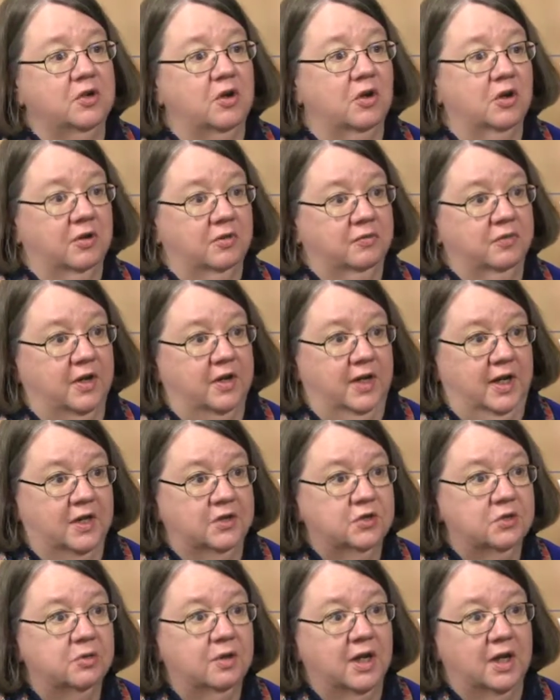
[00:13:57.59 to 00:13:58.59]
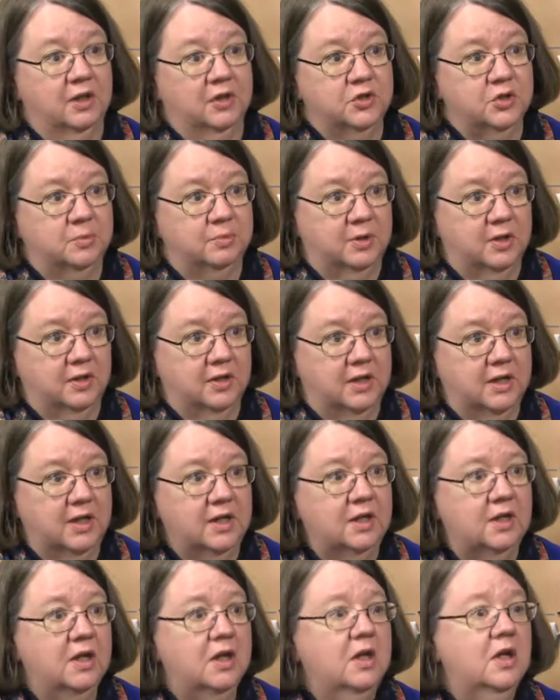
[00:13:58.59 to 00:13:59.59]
on financial eligibility.